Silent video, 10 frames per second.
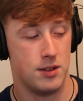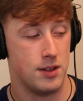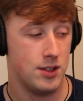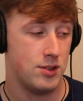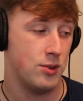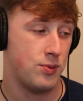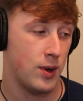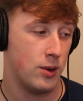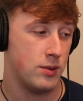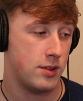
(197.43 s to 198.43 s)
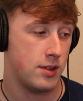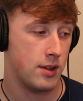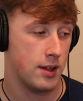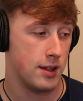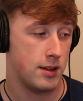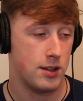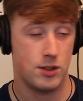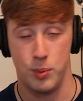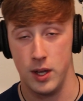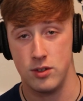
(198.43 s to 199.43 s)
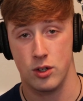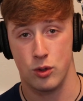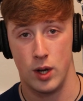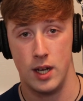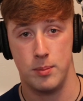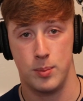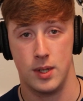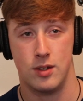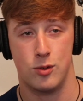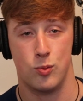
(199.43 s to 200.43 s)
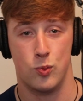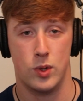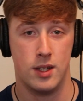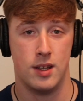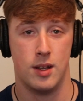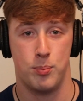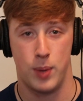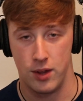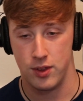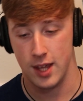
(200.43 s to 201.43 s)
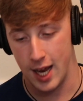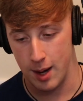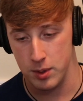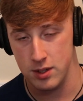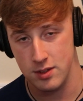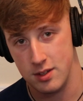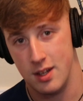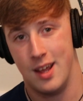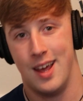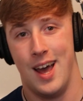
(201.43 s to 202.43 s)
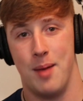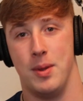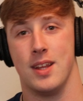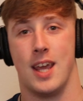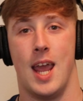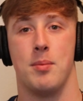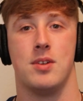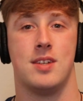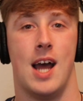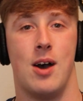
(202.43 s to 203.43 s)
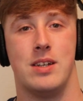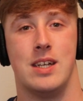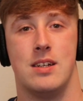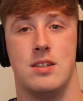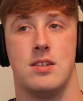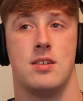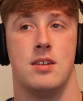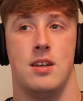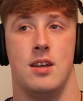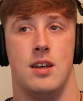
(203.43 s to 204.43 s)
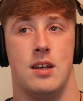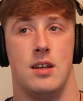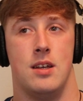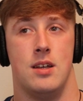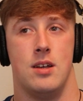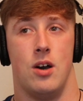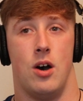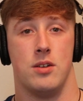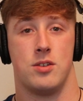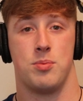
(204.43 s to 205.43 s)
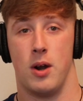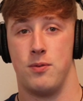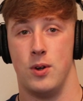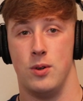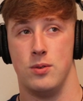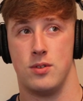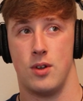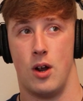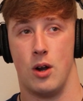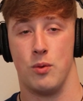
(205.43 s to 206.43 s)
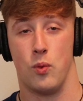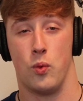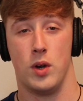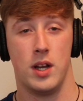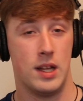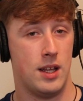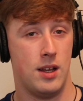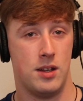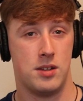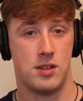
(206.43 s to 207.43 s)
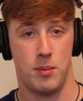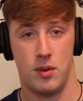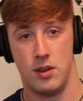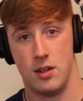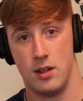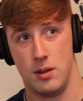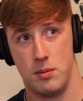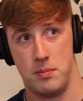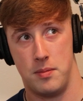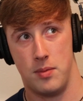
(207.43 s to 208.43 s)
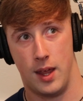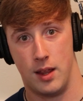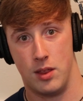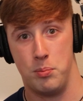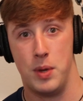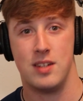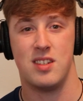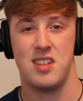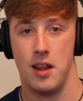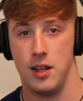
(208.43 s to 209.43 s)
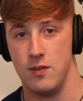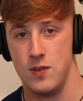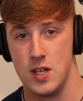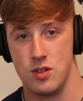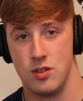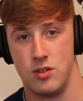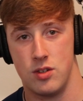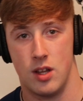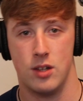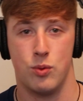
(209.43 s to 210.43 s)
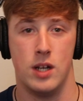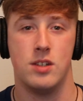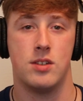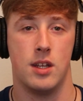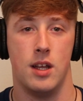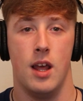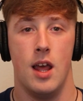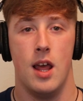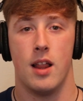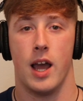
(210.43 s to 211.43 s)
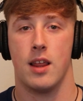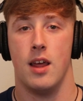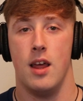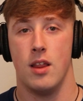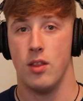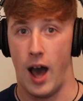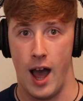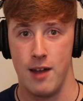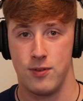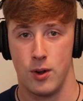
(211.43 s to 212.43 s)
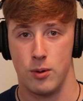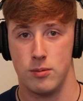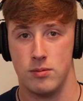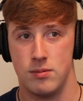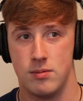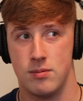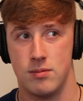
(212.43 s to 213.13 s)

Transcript: these new phones, the displays are great, but it's really about the cameras. I mean, the cameras nowadays on smartphones are really some of the best selling features. So that's why you see like the iPhone,